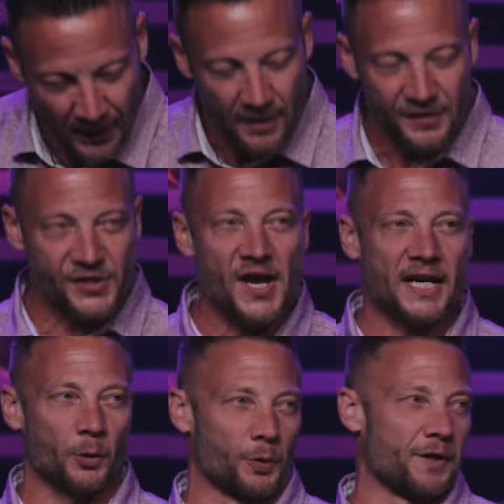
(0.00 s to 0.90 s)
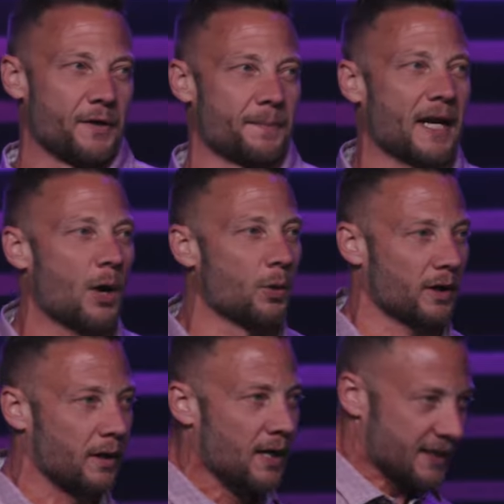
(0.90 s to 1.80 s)
The second rhythm that I want
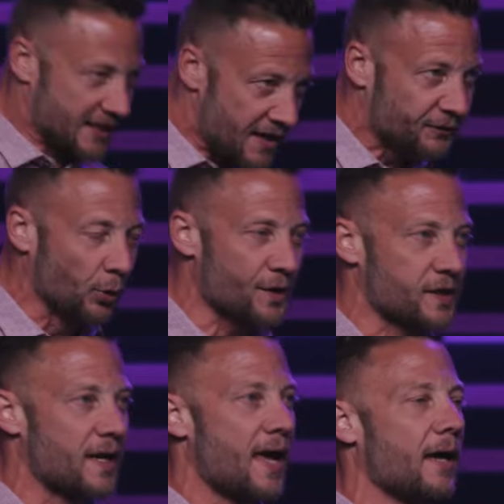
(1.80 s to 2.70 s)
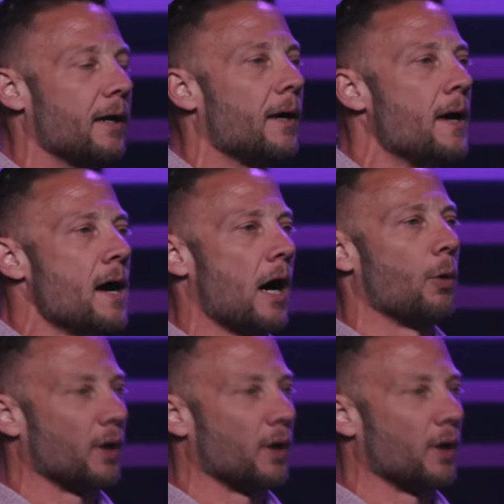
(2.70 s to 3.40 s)
to give to us today uh,